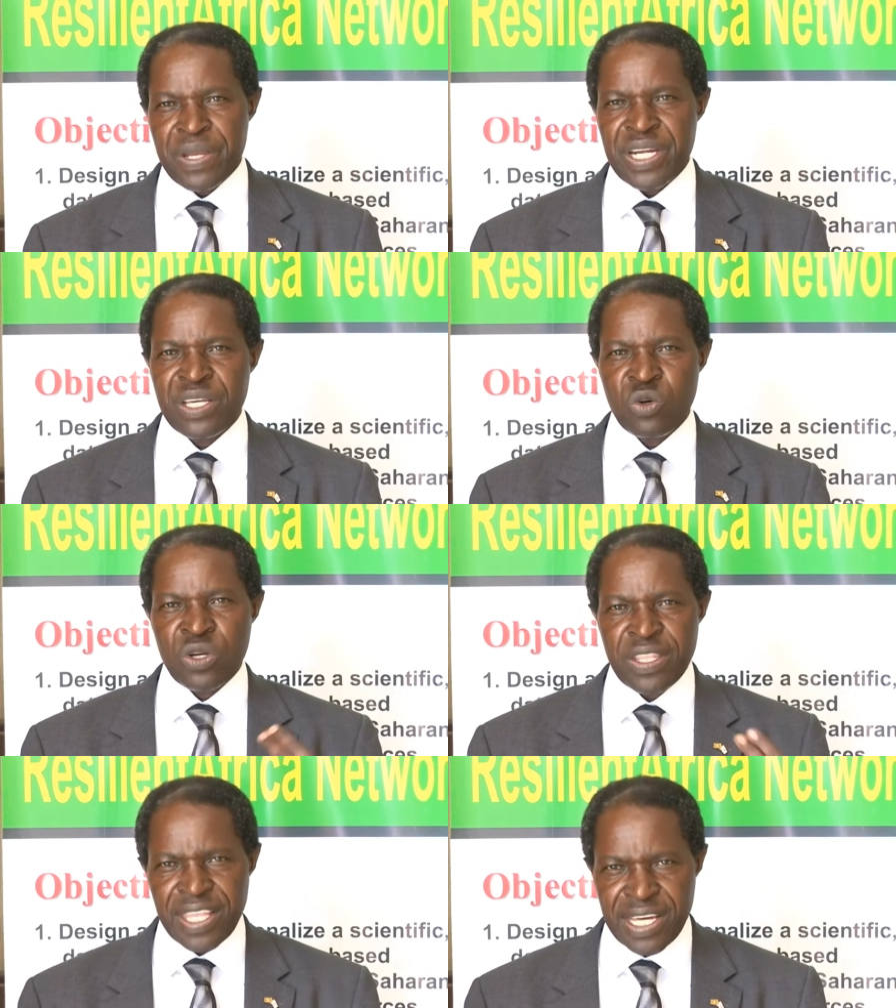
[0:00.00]
building
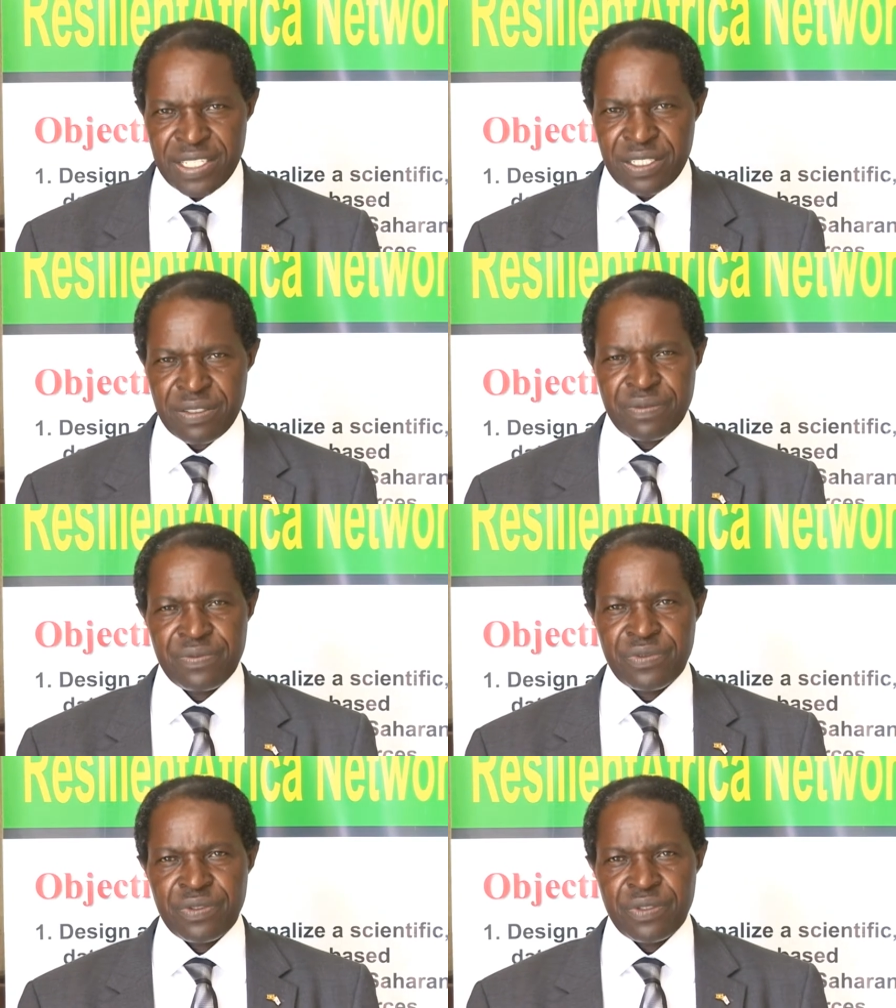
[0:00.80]
on that.
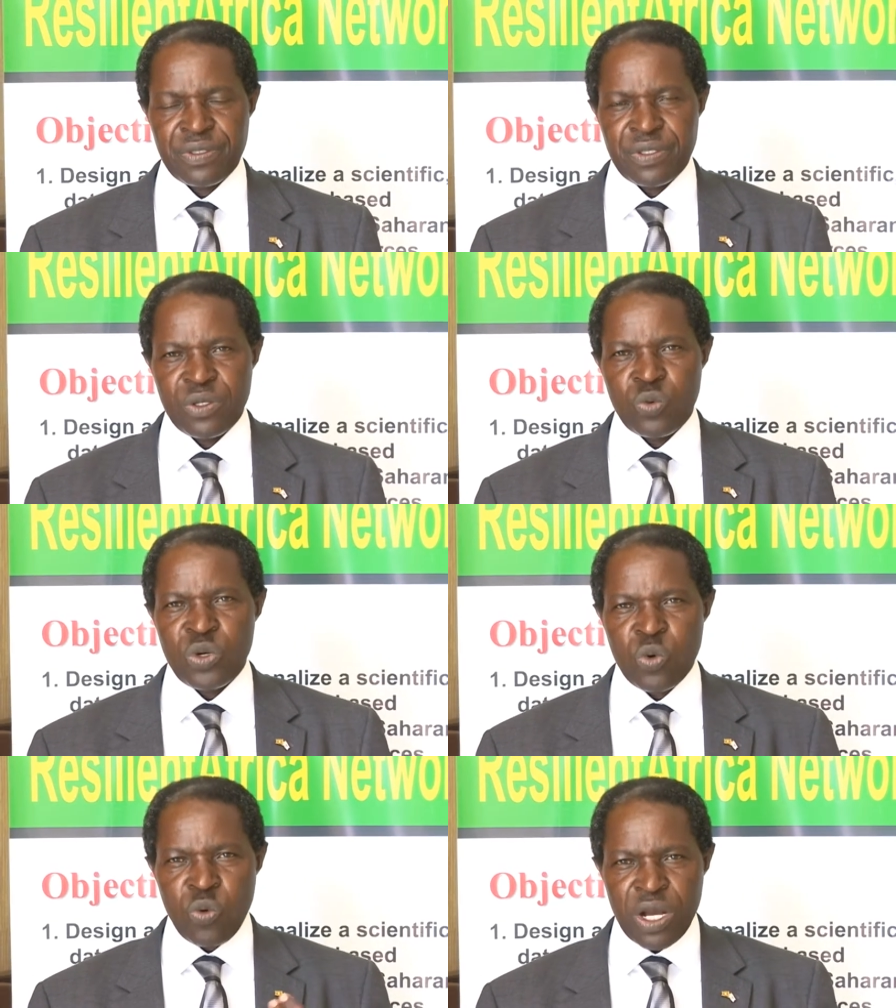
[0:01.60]

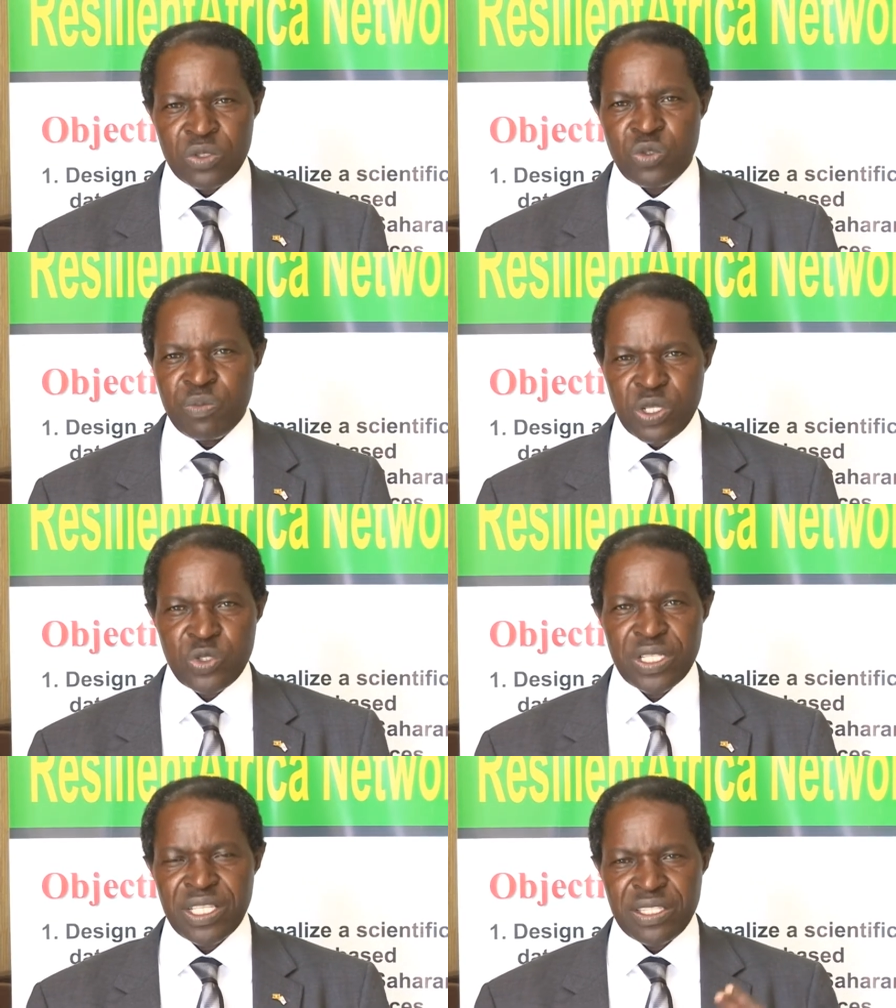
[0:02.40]
We want to make
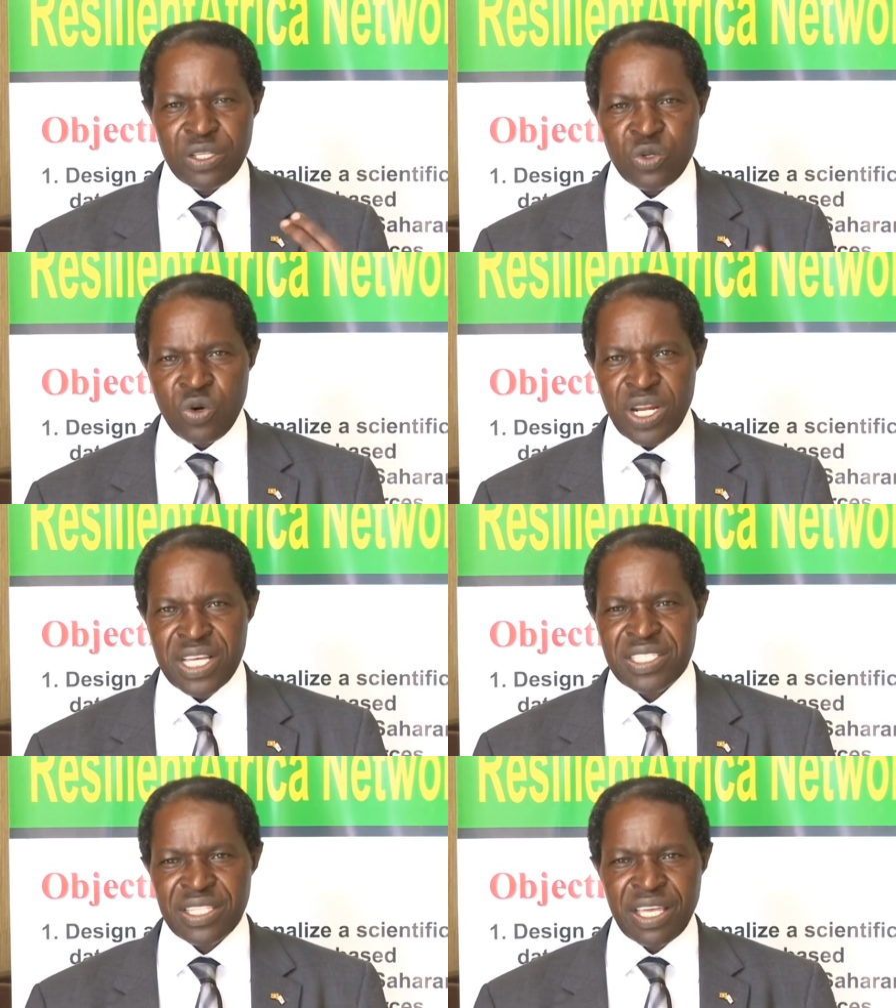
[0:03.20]
sure that the
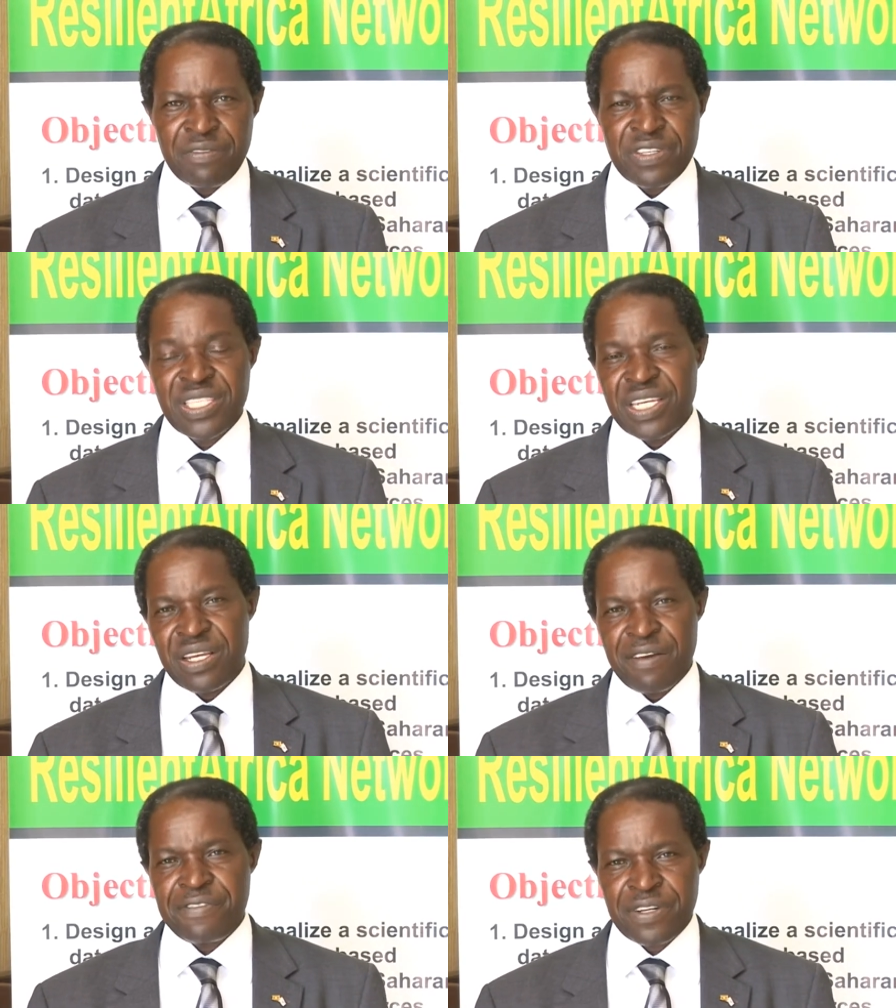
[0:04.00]
dollars that are invested
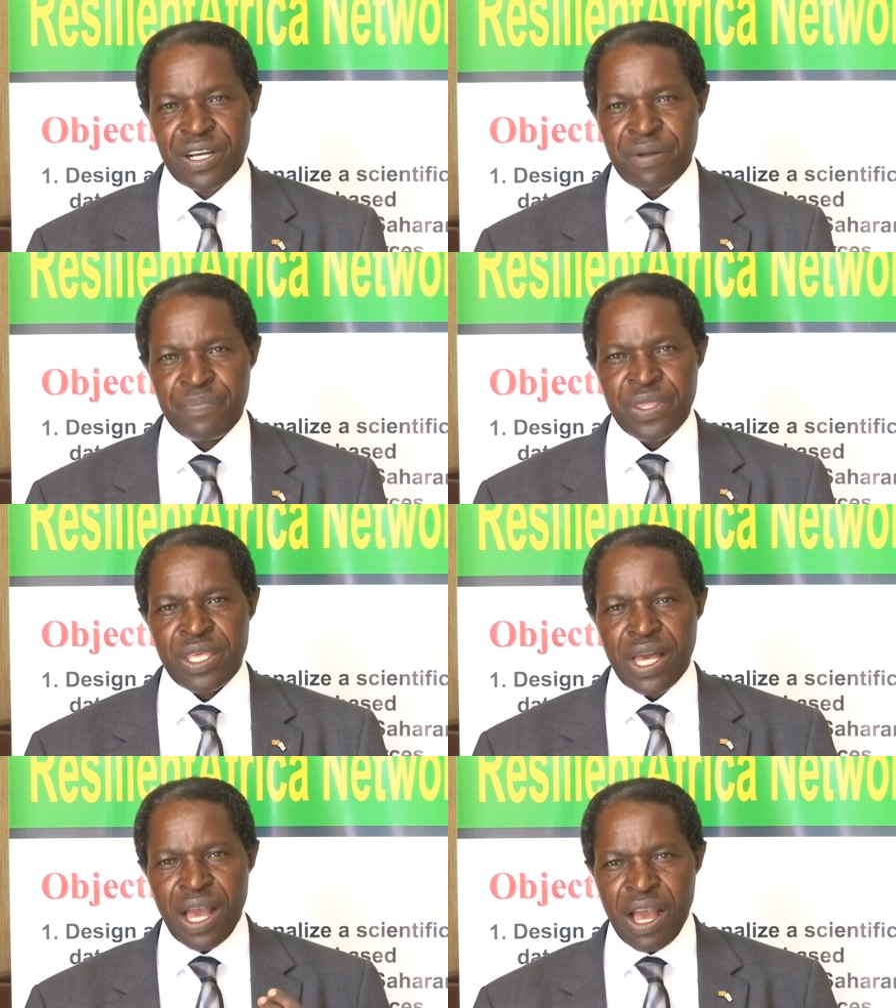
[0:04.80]
in Africa
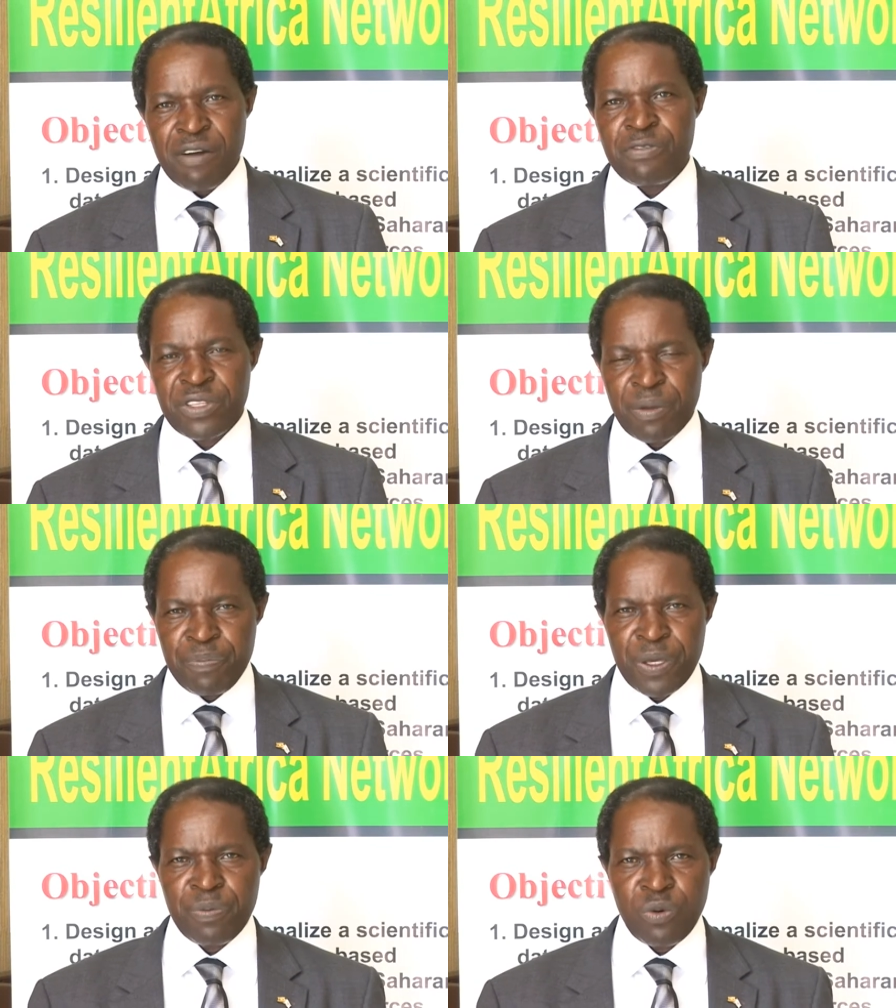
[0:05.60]
are for the
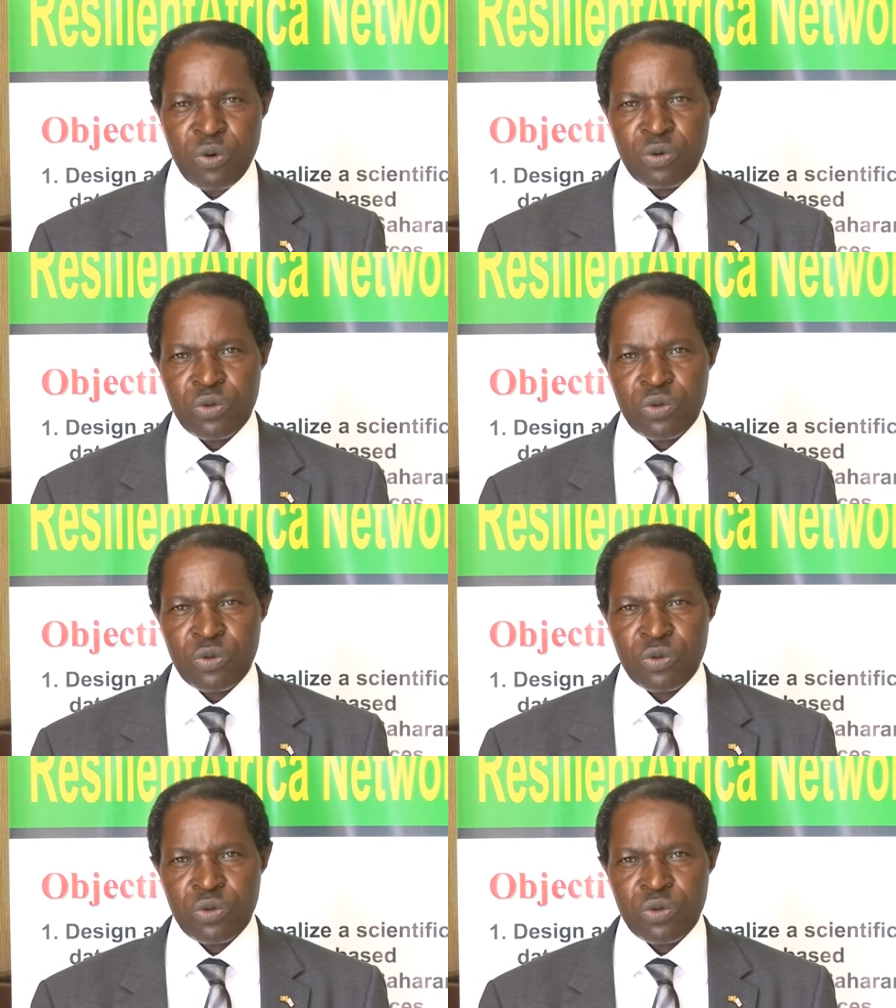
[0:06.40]
people,